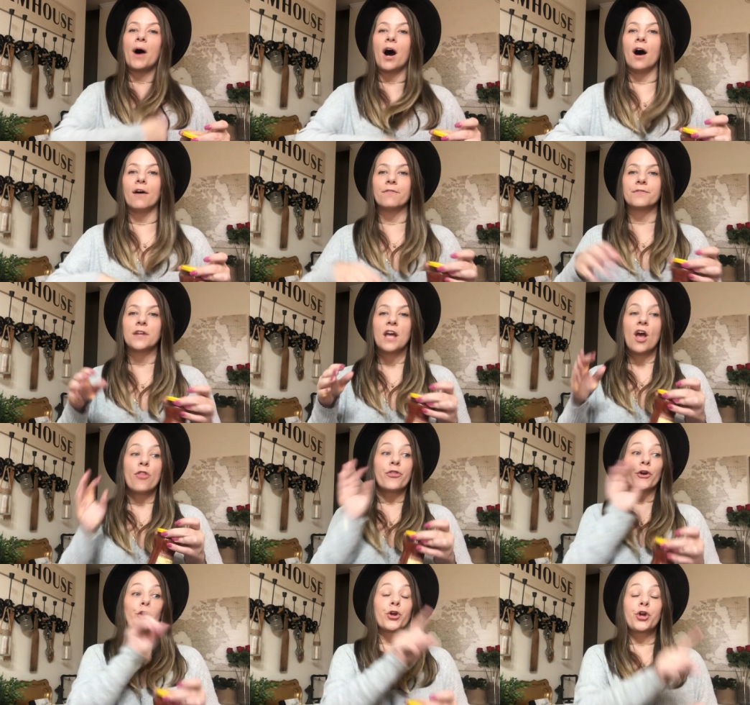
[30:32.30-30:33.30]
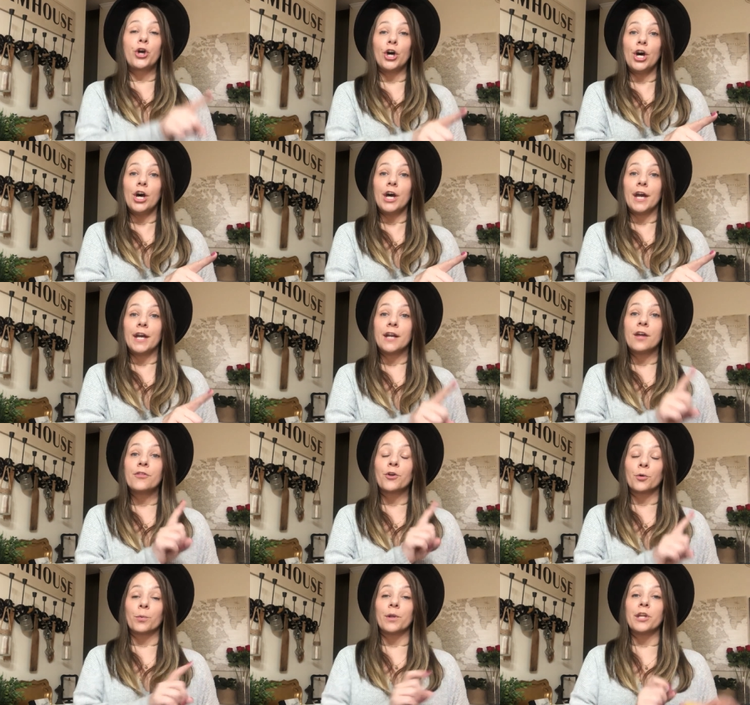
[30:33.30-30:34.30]
puffed. They're good.
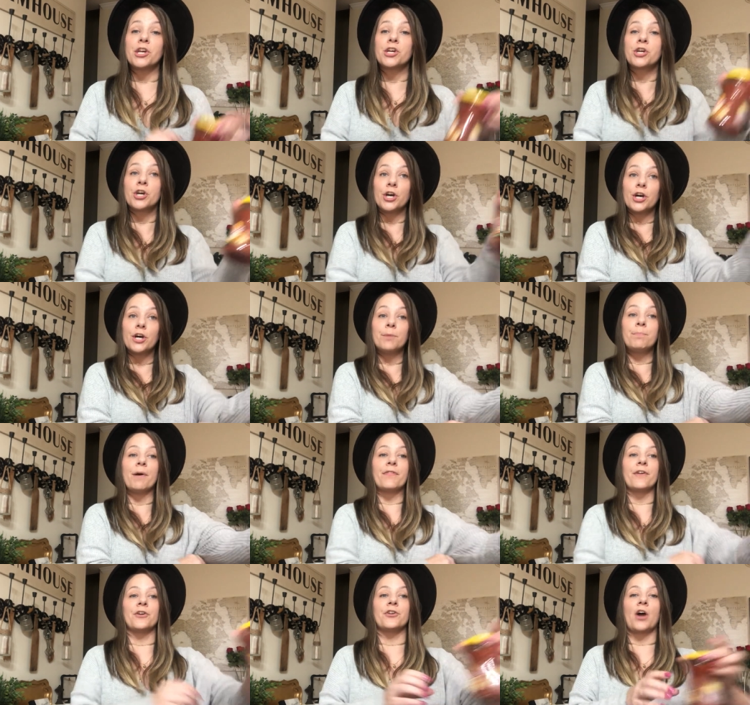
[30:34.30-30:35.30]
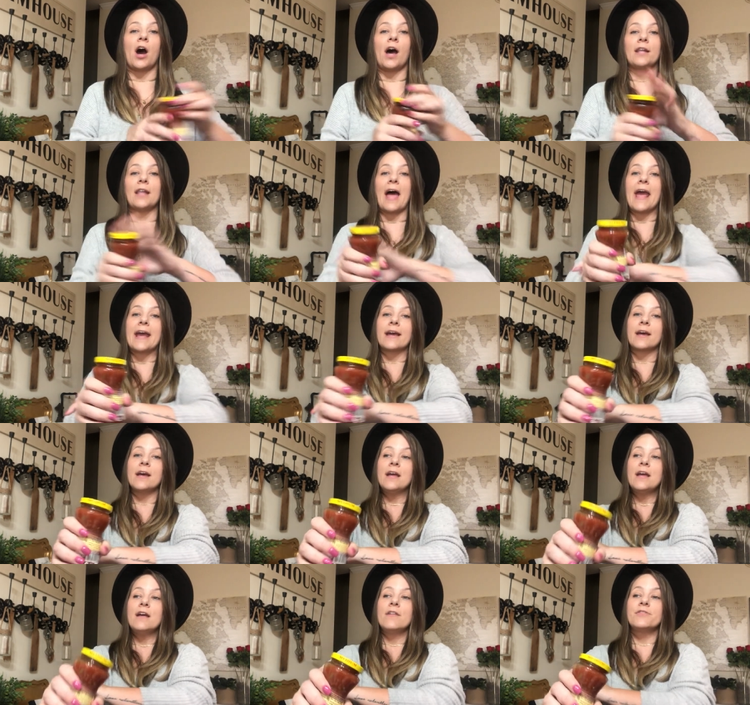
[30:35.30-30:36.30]
They're really good, but they're not like
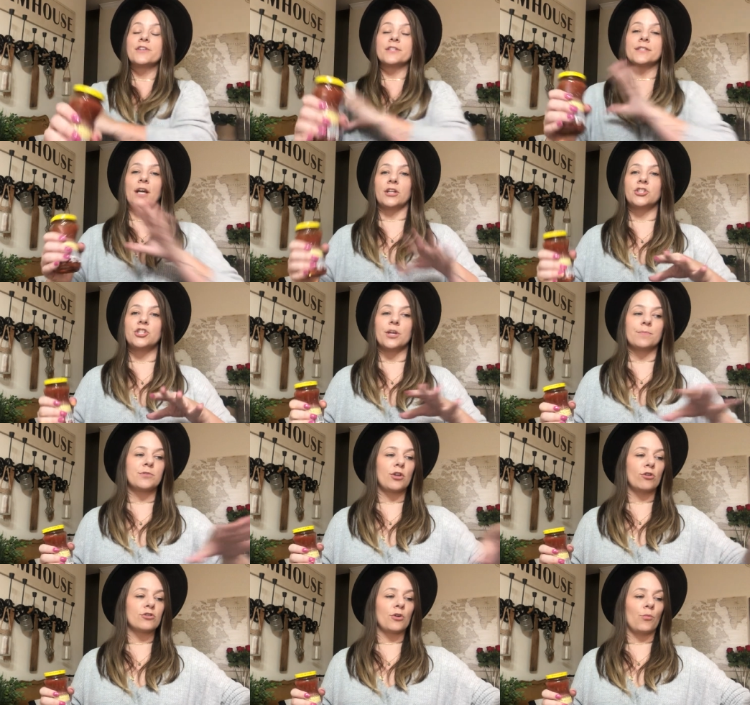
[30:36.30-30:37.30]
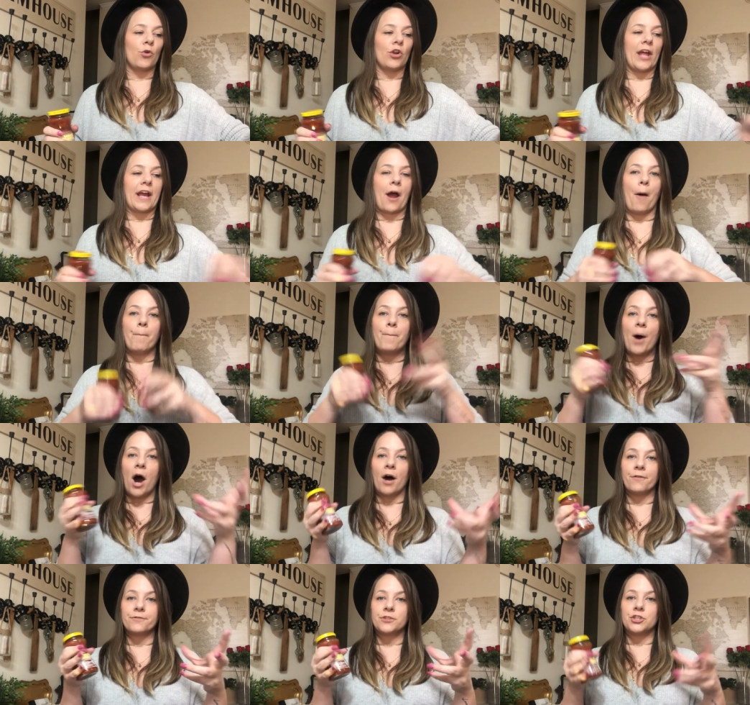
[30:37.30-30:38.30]
the sun chips. Those are more like a
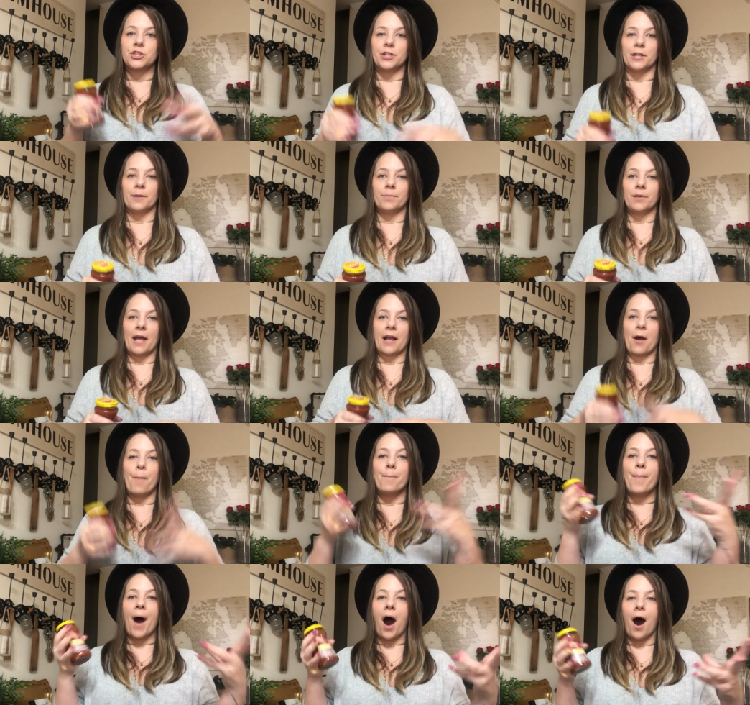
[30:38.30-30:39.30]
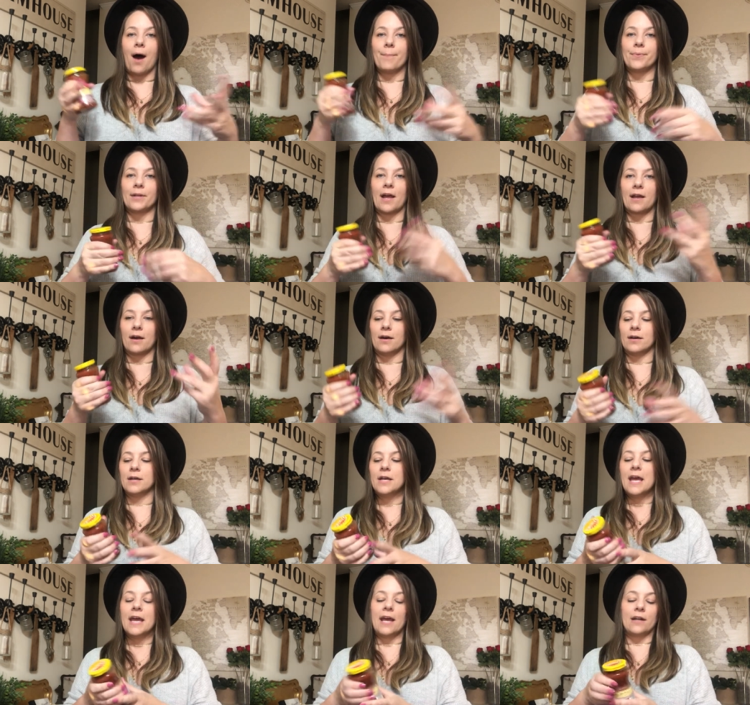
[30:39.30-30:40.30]
puffed chip, like a pop, like a,
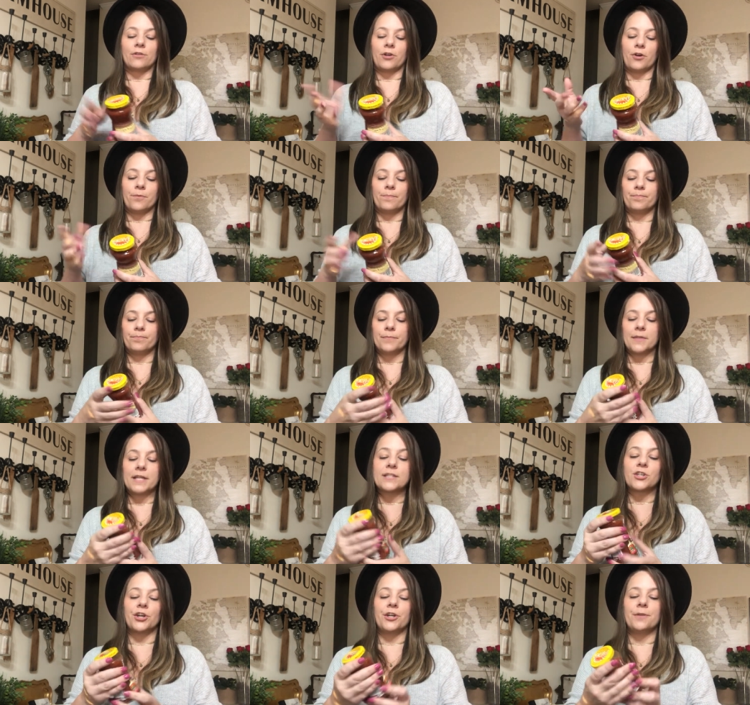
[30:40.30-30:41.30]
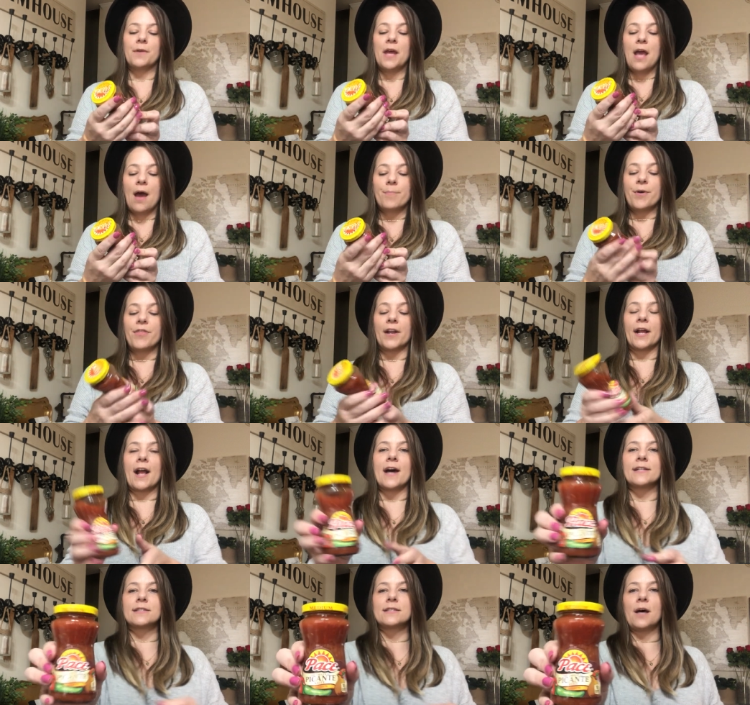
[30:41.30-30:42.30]
I don't know. It's good. But then I
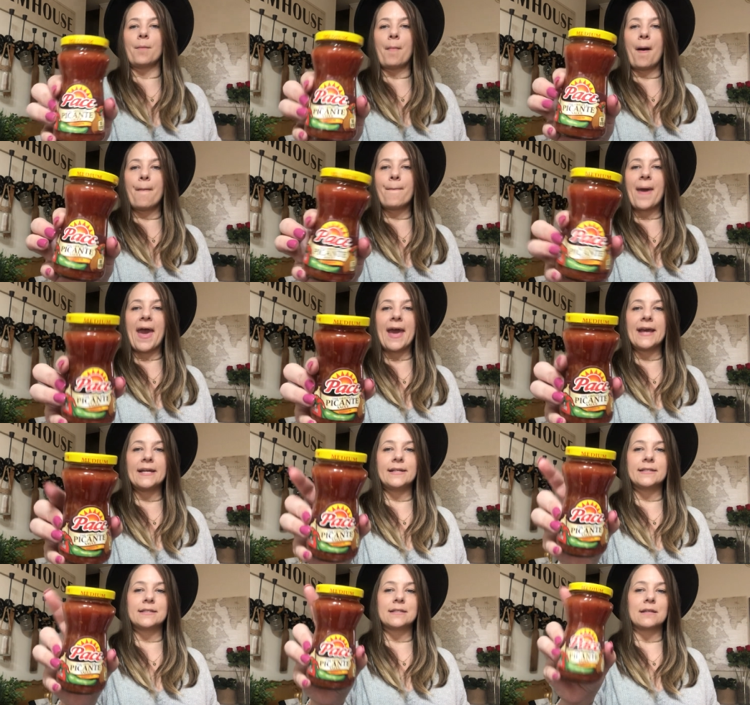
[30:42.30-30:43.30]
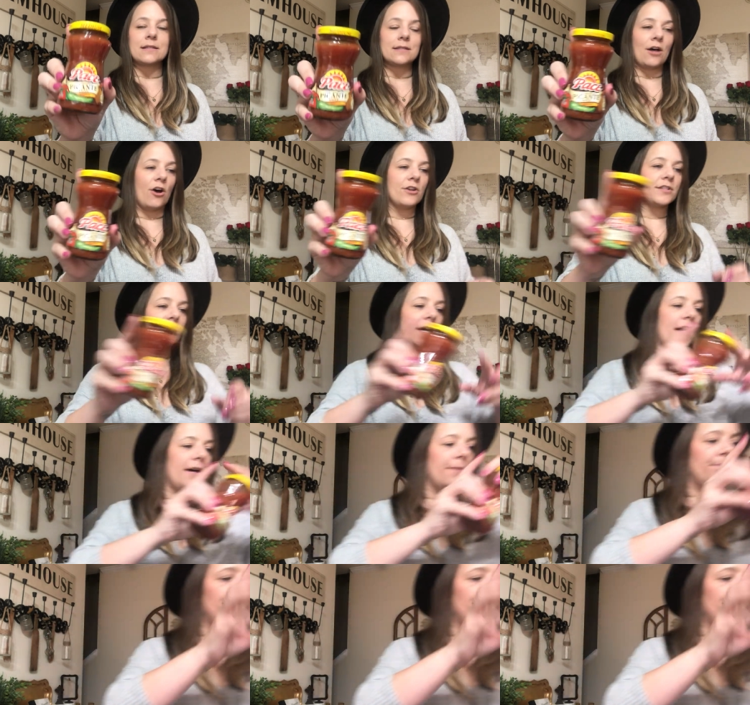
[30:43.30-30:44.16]
got some Pace salsa.